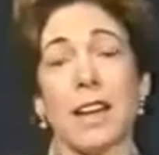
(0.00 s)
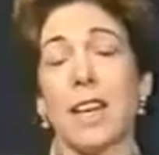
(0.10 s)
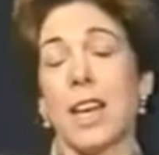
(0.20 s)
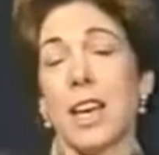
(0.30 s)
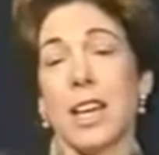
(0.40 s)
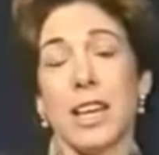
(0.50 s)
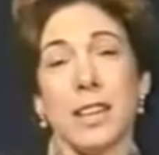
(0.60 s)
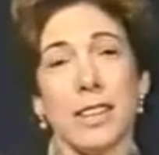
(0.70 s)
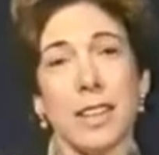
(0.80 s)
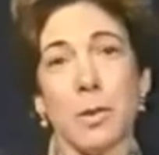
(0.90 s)
that
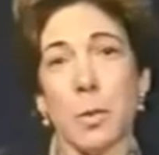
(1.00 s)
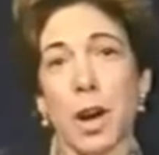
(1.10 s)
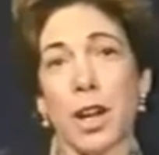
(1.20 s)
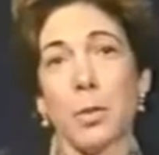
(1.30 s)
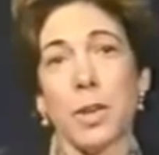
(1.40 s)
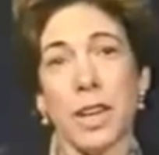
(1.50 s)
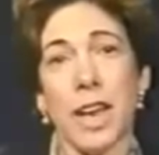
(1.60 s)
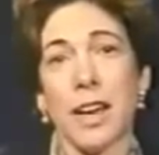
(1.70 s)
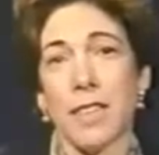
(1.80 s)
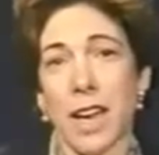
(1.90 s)
while
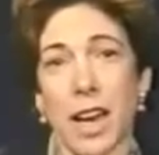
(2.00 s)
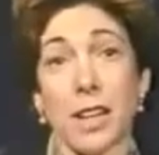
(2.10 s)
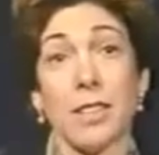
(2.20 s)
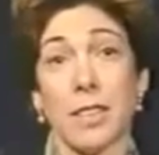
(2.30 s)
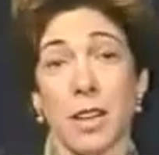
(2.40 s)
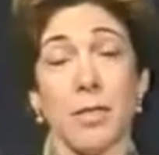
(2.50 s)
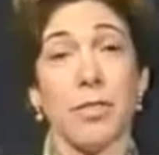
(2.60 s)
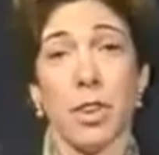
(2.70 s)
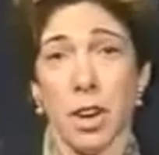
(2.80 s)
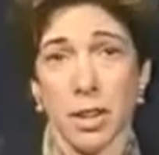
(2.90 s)
we have had
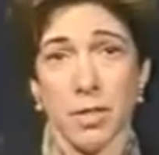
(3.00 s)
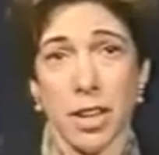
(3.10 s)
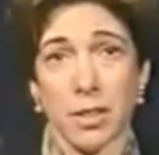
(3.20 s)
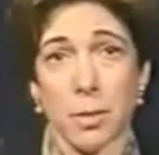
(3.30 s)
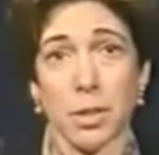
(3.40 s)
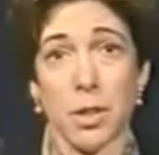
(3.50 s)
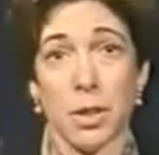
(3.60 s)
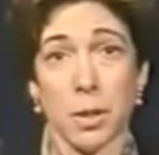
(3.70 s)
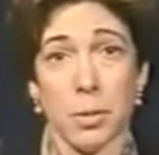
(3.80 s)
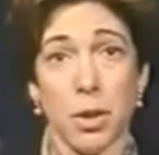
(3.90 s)
some foreign investment
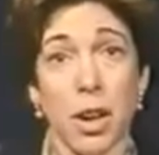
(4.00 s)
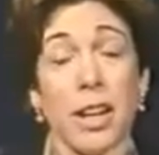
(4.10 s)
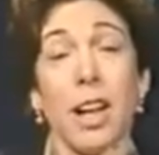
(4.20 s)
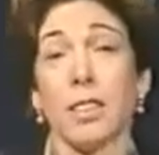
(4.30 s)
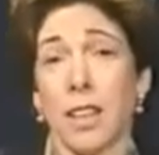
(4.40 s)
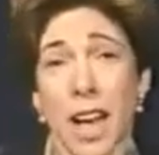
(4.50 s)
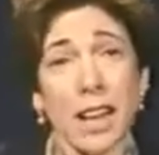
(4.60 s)
going abroad, a